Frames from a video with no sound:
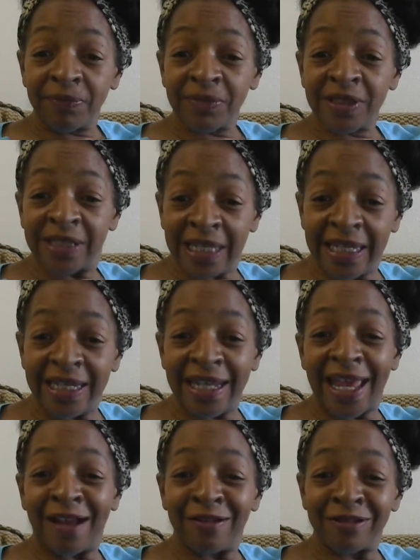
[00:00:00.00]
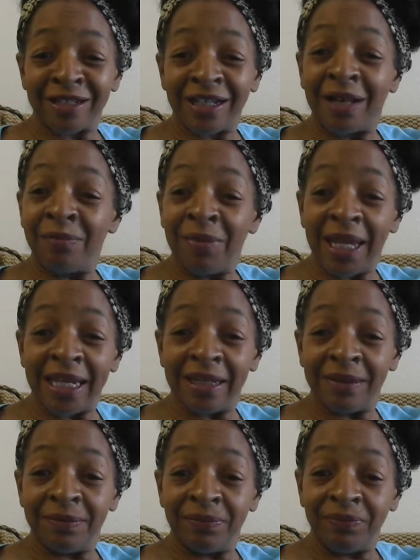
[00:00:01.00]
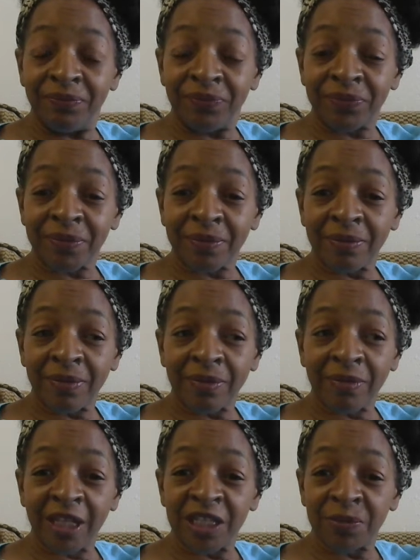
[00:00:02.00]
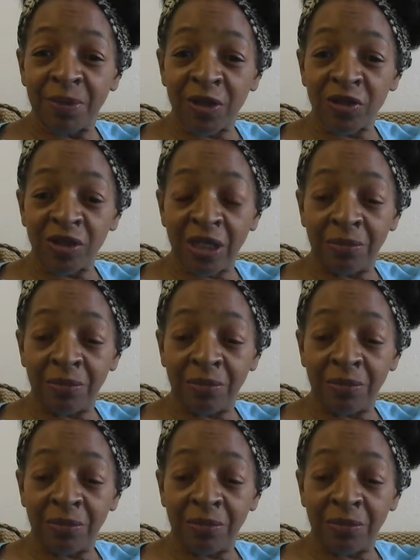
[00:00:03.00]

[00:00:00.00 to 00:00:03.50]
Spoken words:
seeking out a mate, especially a